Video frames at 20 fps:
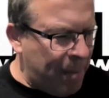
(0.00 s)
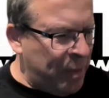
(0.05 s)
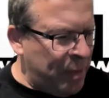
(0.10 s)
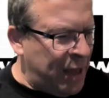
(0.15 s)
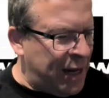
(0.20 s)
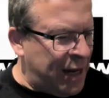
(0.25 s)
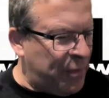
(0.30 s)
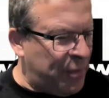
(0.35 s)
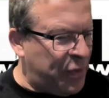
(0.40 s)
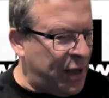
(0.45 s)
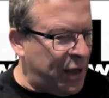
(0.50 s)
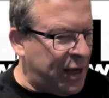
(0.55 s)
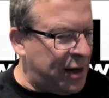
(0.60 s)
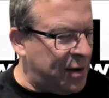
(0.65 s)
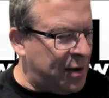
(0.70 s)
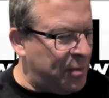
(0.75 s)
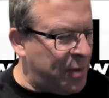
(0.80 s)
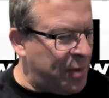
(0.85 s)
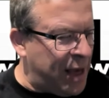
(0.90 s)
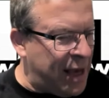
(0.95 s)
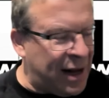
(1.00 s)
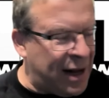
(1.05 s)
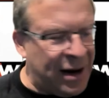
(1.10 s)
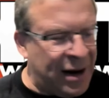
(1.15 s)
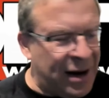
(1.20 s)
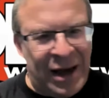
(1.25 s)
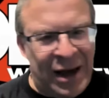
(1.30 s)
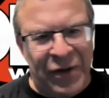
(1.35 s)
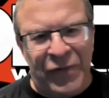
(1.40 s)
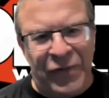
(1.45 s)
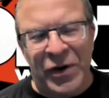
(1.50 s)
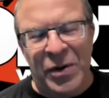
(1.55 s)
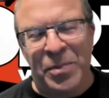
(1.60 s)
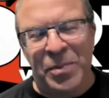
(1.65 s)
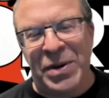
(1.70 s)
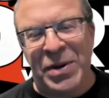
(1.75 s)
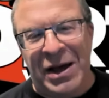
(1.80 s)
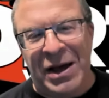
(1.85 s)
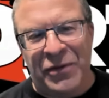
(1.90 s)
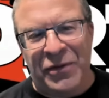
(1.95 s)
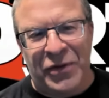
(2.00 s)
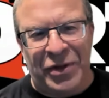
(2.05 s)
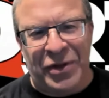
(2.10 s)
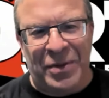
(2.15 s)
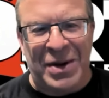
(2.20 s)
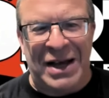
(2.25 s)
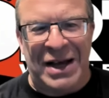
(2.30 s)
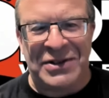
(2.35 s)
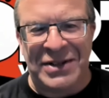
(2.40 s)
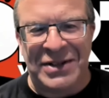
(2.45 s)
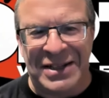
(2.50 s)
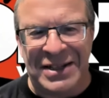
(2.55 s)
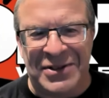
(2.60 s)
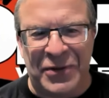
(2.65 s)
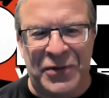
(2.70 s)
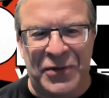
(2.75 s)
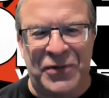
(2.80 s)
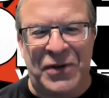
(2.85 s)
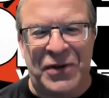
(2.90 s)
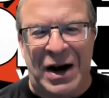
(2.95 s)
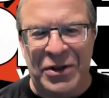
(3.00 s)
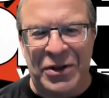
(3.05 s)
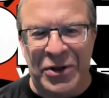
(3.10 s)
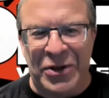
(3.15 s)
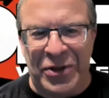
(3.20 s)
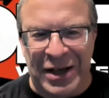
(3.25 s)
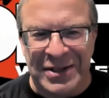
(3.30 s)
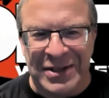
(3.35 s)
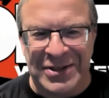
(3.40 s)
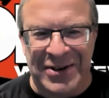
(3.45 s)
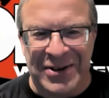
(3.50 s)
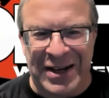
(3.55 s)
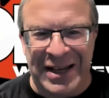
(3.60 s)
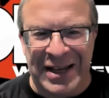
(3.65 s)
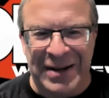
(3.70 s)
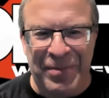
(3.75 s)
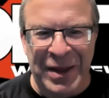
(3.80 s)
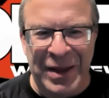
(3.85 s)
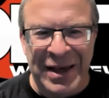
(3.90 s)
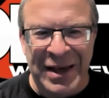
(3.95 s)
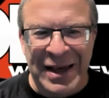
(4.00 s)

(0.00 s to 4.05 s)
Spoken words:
And I'm thinking, man, I feel bad for the match that has to follow this, right?